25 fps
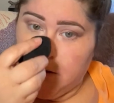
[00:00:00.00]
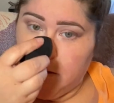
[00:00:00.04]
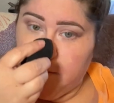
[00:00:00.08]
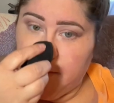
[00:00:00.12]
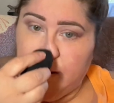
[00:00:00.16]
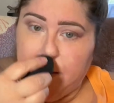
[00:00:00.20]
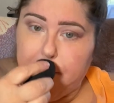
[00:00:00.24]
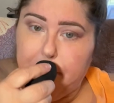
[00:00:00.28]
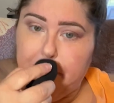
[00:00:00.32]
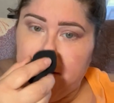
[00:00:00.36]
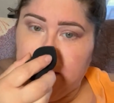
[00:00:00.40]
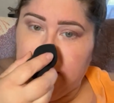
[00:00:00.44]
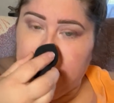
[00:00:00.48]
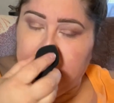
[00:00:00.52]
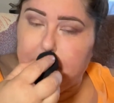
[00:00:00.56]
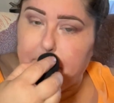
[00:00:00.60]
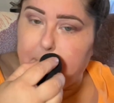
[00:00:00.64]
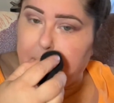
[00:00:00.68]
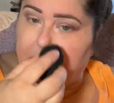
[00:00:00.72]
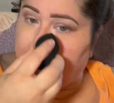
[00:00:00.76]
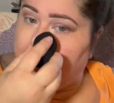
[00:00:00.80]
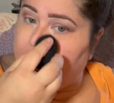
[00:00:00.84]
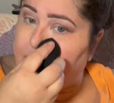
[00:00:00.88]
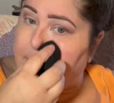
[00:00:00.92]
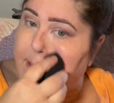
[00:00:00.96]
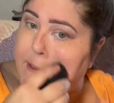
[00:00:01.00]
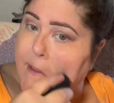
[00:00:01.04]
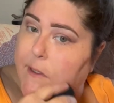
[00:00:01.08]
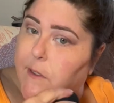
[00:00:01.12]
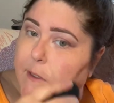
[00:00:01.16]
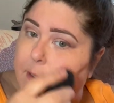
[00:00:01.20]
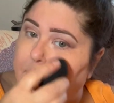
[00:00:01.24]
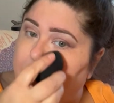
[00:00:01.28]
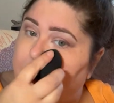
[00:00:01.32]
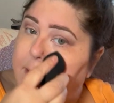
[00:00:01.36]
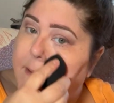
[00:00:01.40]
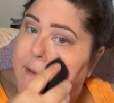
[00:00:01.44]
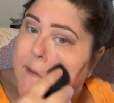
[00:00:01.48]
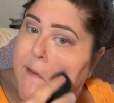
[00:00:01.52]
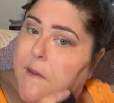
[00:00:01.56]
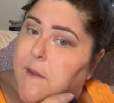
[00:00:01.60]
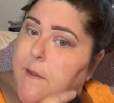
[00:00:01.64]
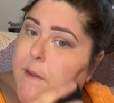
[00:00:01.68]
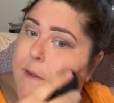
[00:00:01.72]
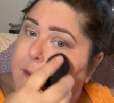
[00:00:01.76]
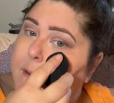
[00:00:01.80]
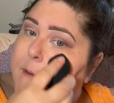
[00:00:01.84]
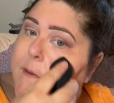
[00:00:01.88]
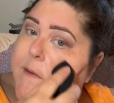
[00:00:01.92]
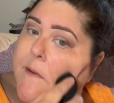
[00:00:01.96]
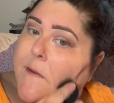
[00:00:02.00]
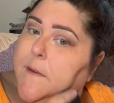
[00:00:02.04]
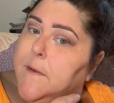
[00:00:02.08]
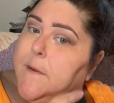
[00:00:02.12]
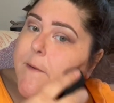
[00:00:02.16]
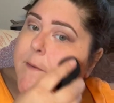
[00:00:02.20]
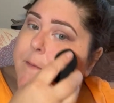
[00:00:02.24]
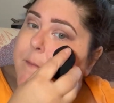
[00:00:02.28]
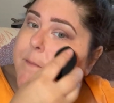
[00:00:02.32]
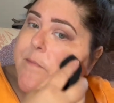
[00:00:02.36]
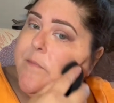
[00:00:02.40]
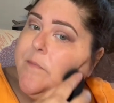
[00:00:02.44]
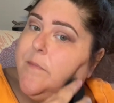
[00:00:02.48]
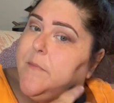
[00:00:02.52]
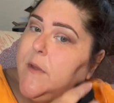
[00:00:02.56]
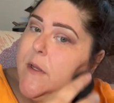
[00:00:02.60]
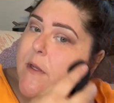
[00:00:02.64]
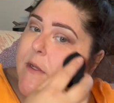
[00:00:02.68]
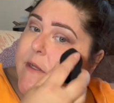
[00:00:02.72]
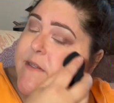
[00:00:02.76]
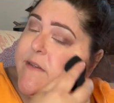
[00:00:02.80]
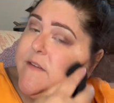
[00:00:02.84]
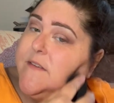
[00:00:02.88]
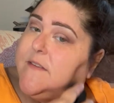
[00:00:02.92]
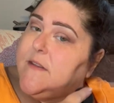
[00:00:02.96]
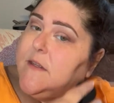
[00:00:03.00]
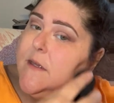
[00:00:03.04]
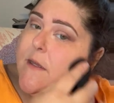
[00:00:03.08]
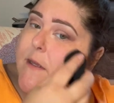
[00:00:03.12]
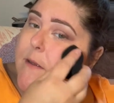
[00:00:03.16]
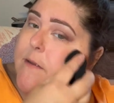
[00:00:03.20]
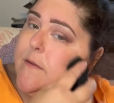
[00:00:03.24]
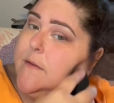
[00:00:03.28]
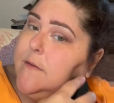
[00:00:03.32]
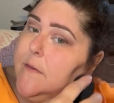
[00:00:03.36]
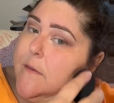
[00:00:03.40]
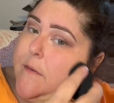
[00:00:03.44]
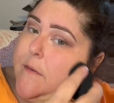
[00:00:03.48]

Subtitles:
about picking my color, because the